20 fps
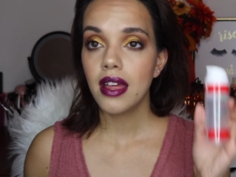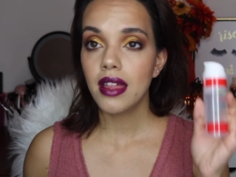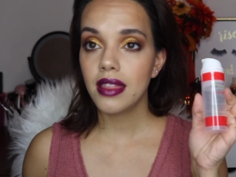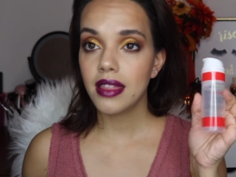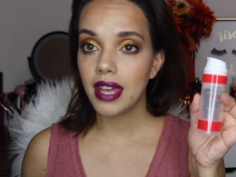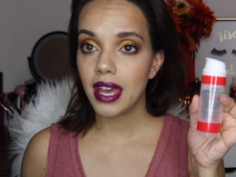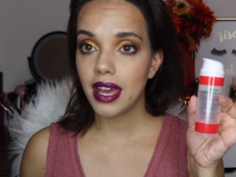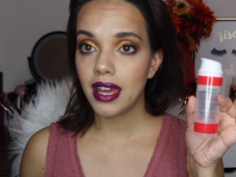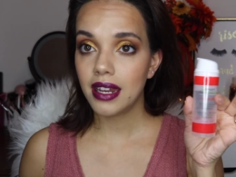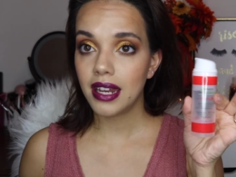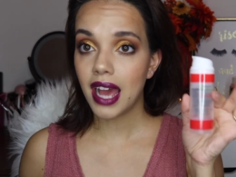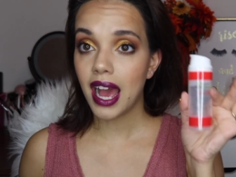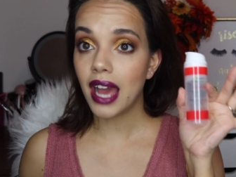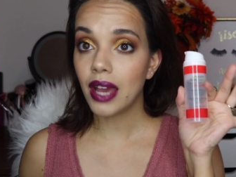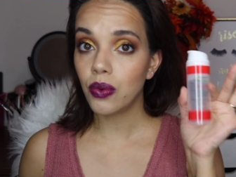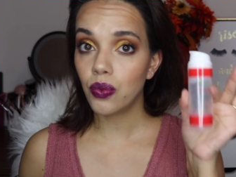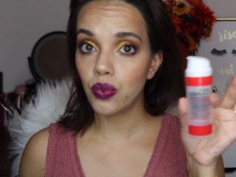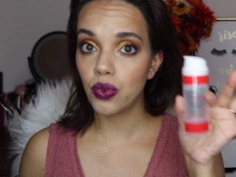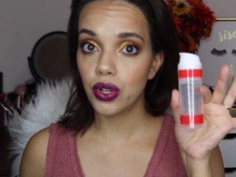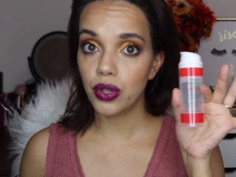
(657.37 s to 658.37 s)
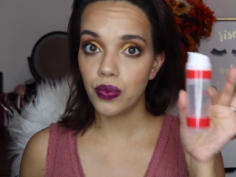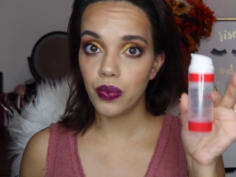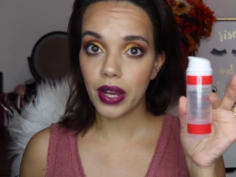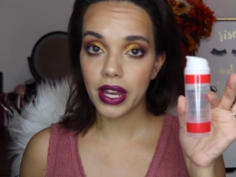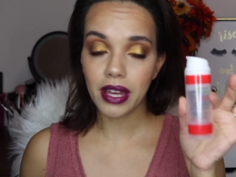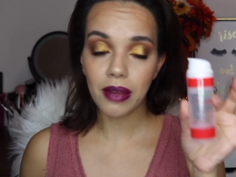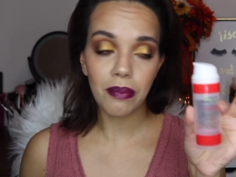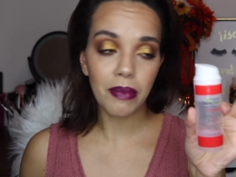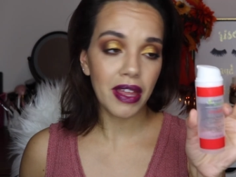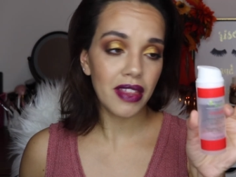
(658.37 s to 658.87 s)
then I would
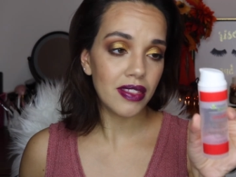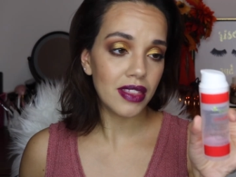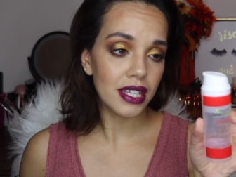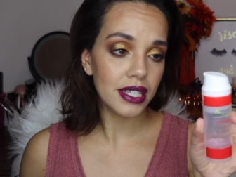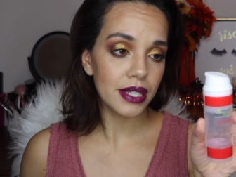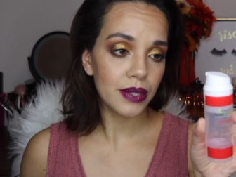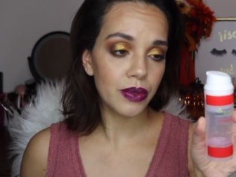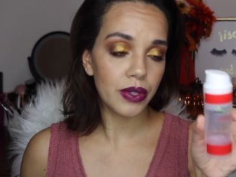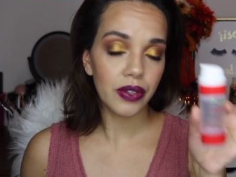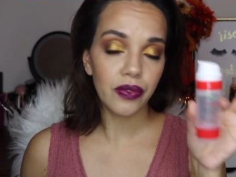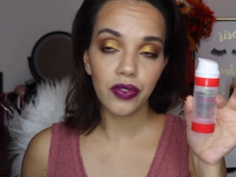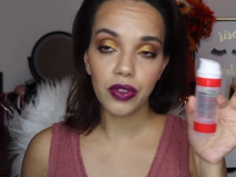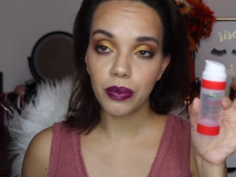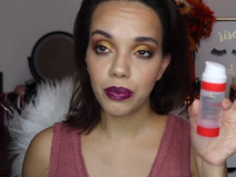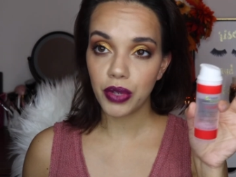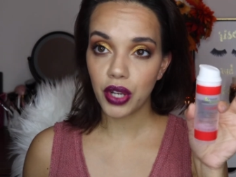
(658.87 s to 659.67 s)
recommend this one from